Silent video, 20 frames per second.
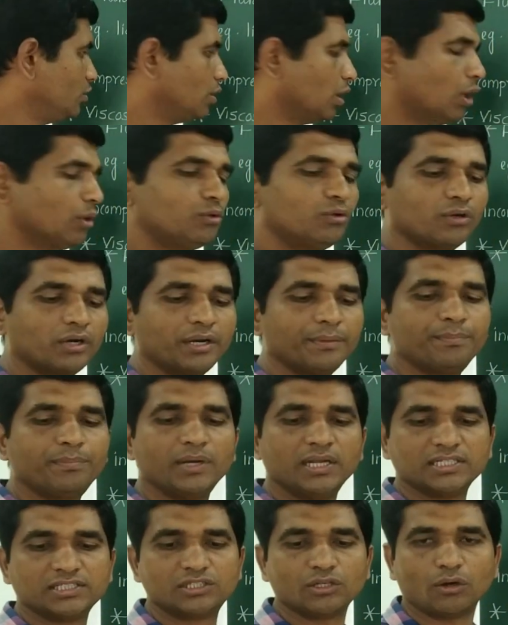you have to
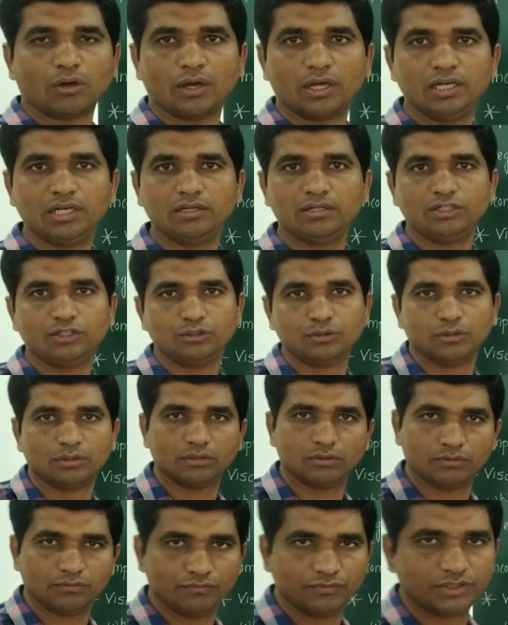replace the oil
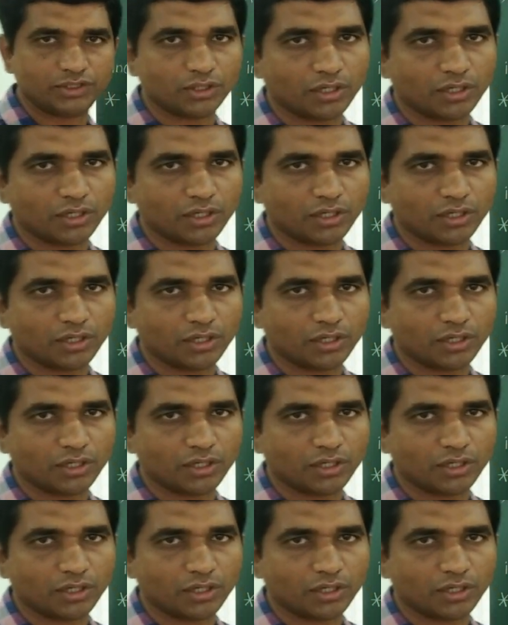which